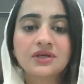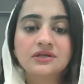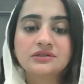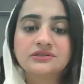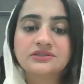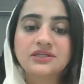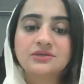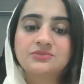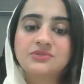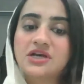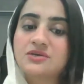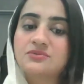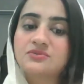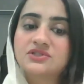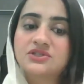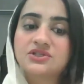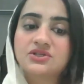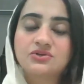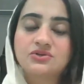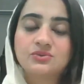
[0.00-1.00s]

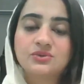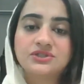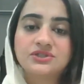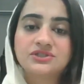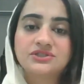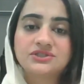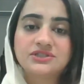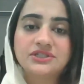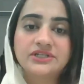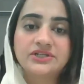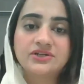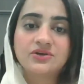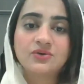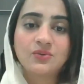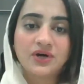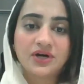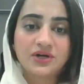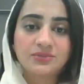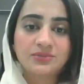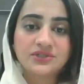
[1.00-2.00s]
Sometimes the university
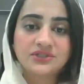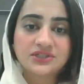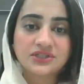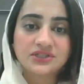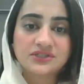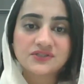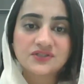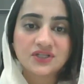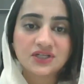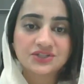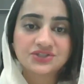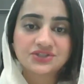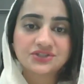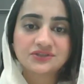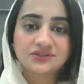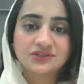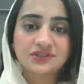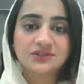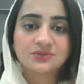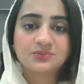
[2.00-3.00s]
requirements are
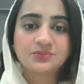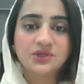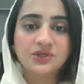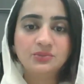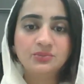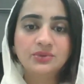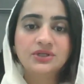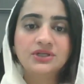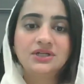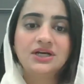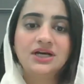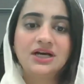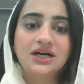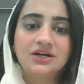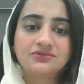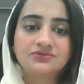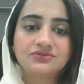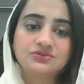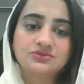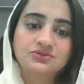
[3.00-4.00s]
such that the people
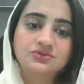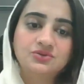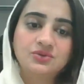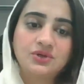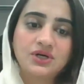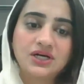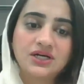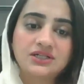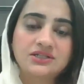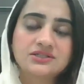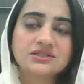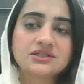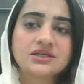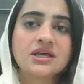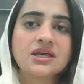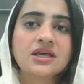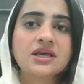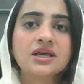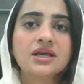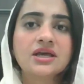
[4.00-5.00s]
have to do IELTS,
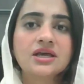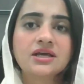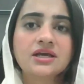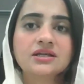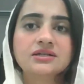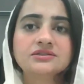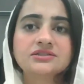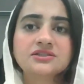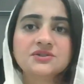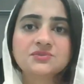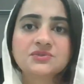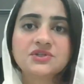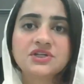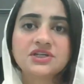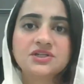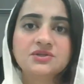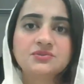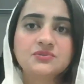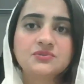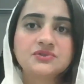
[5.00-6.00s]
and
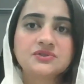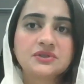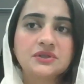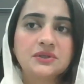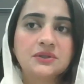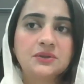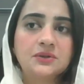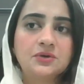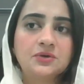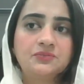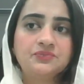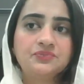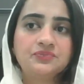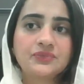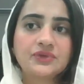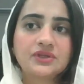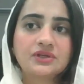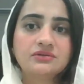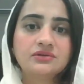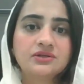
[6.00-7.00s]
sometimes
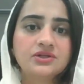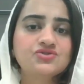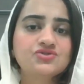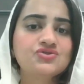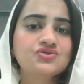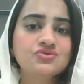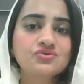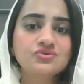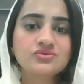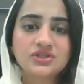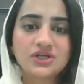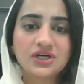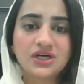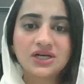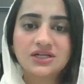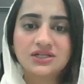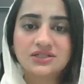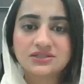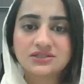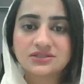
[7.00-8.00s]
they choose
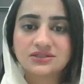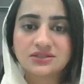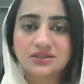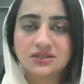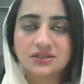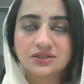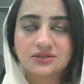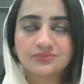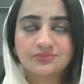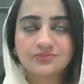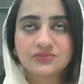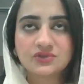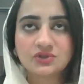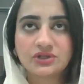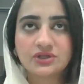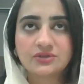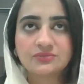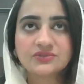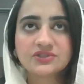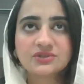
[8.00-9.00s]

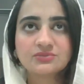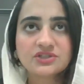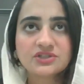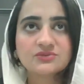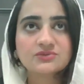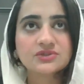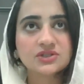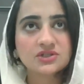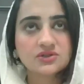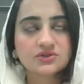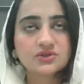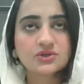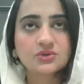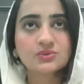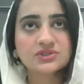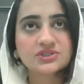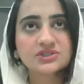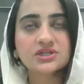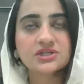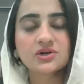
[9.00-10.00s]
IELTS. Sometimes the
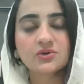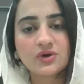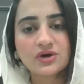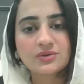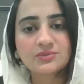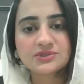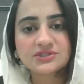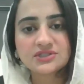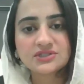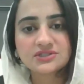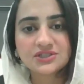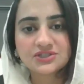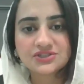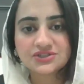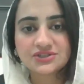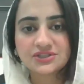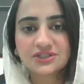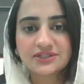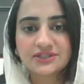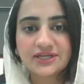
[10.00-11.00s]
university requirements are
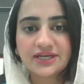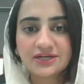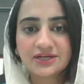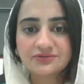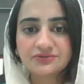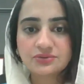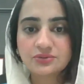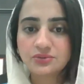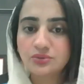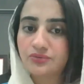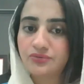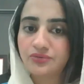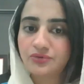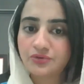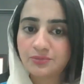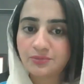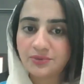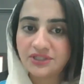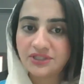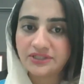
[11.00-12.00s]
such that they have to go
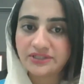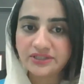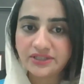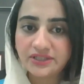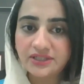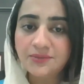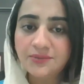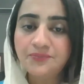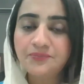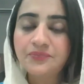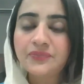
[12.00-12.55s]
for a PTE,